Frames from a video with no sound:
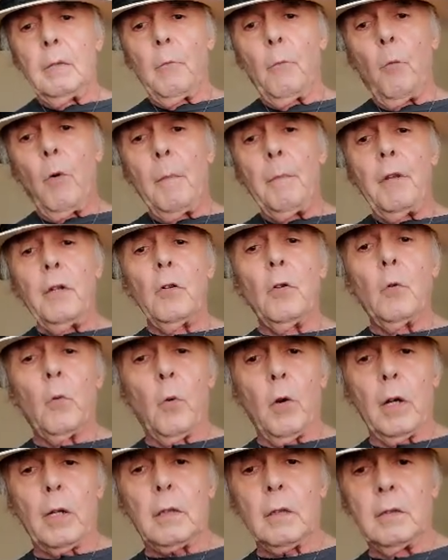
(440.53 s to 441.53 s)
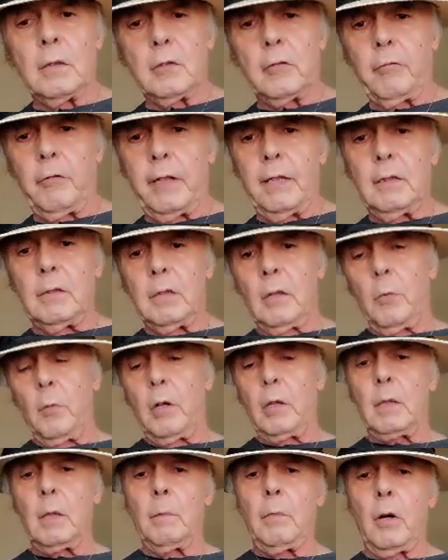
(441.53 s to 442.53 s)
women who worked the streets and
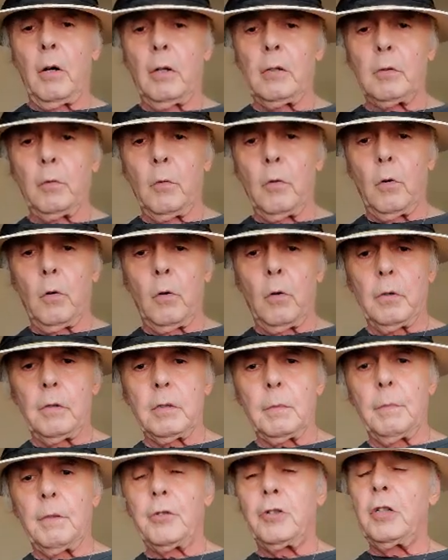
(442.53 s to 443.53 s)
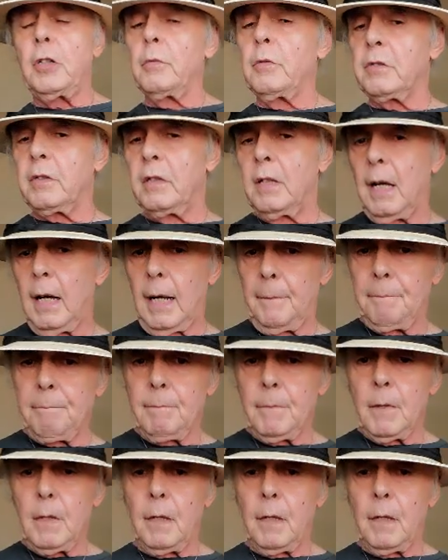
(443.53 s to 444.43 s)
worked the bars were whores, but she was not.